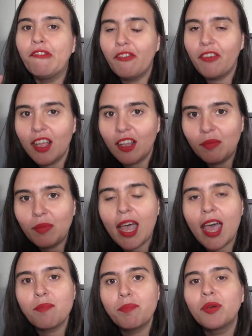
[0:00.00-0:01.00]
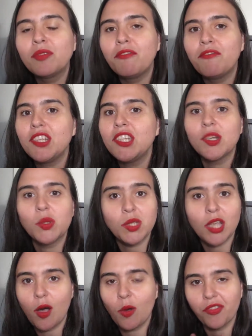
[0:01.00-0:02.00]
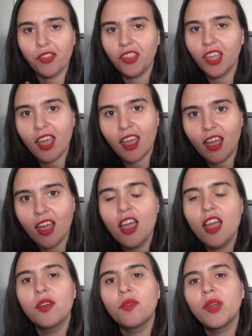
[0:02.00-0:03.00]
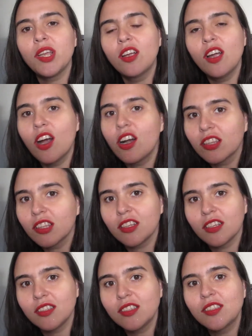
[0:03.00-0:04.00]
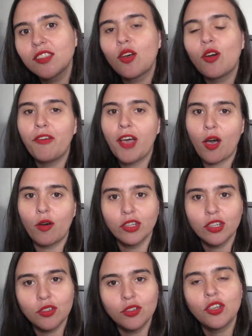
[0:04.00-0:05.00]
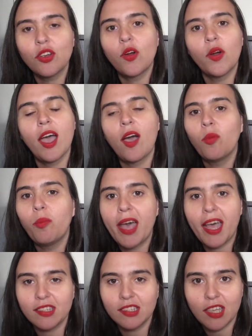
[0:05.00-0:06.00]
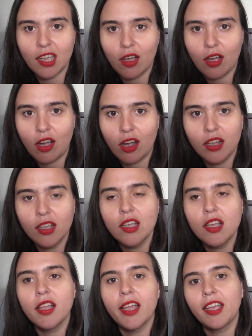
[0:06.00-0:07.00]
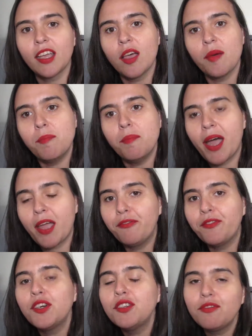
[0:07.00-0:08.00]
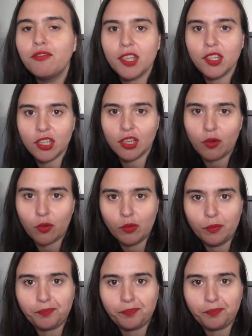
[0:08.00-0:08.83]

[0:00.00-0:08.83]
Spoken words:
film and put videos out there, regardless of how good or how bad they are. My first video